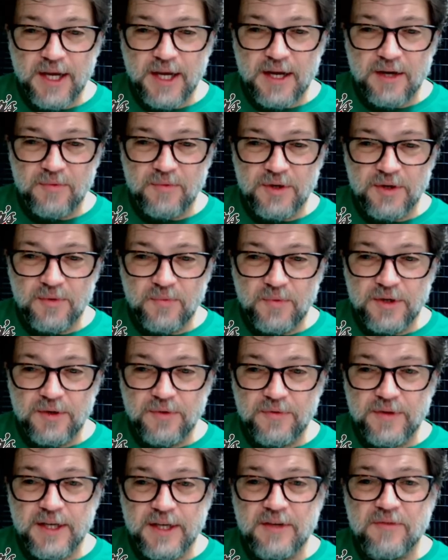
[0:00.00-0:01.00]
we got. Rear
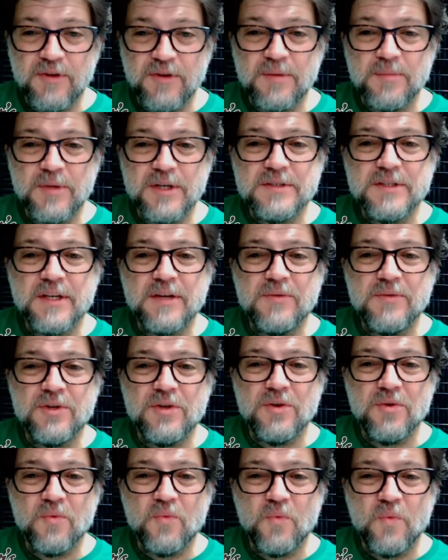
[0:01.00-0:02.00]
wheel, thank you very much, Kevin.
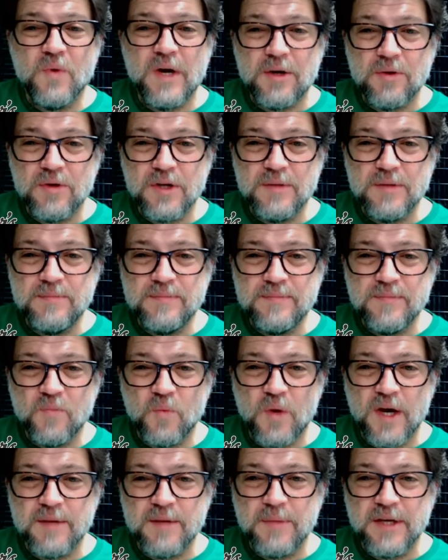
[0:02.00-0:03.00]
You're welcome.
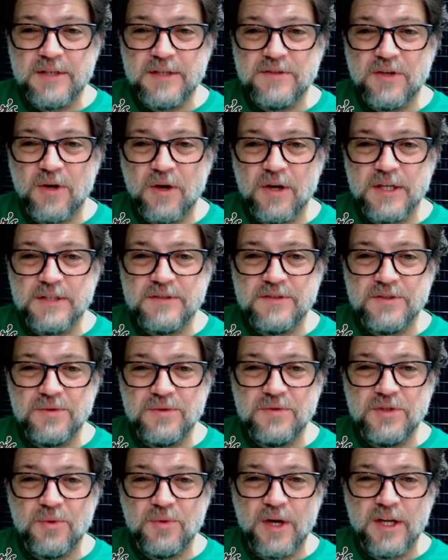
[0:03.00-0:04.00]
Wideband target
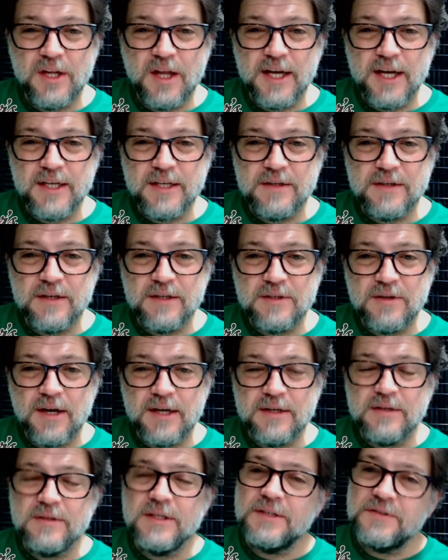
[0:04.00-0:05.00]
tune, I like it. Duck
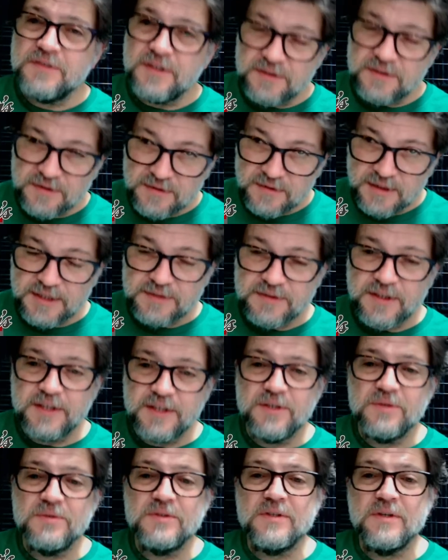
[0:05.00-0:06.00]
Rider, yes I
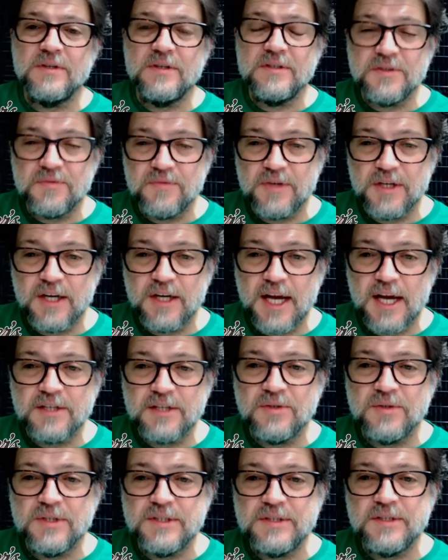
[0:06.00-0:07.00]
do, sir. It's a very
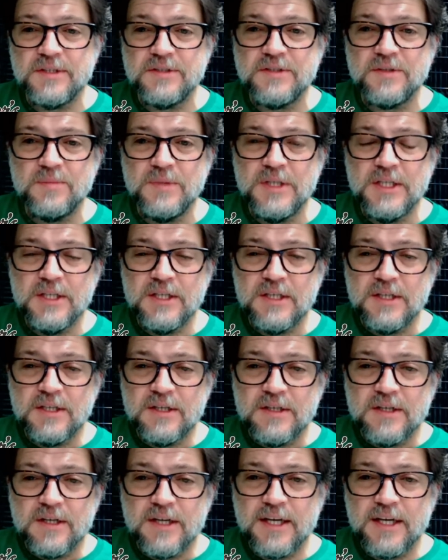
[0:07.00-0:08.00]
accurate system,
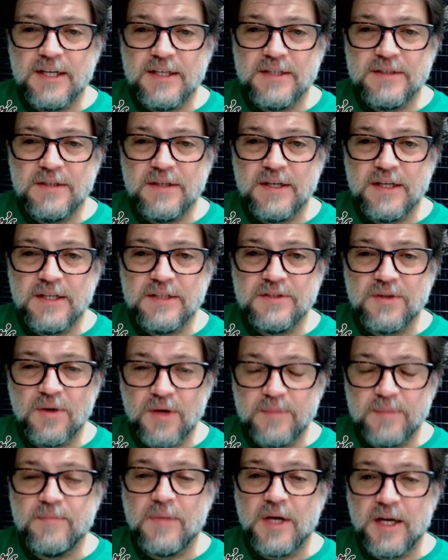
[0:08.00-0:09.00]
and
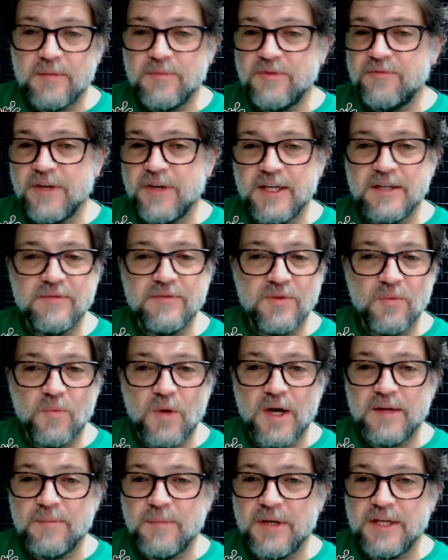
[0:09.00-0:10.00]
so I'm a fan of the
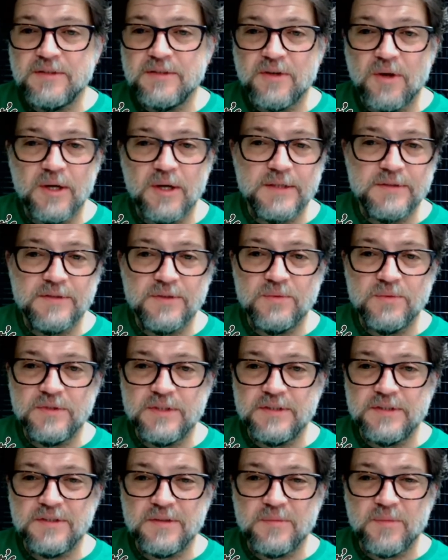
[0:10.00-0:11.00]
wideband target tune
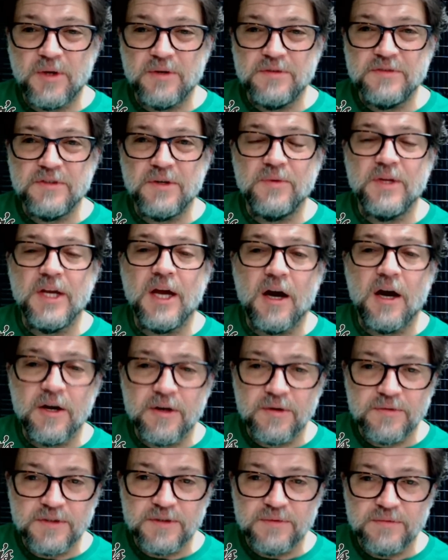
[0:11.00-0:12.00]
system, also the
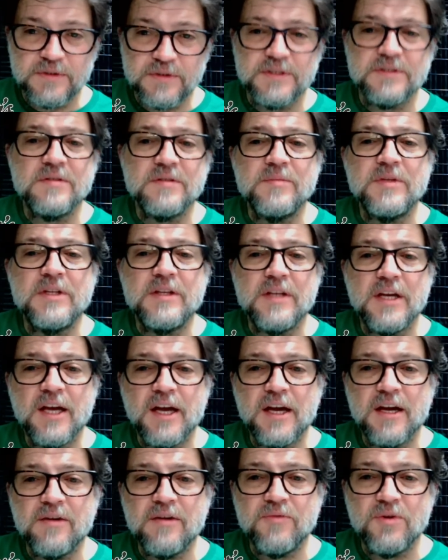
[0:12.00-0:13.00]
auto tune system that they
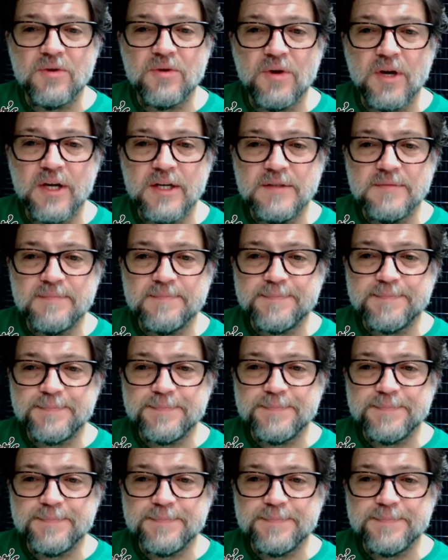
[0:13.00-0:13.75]
have. They're great.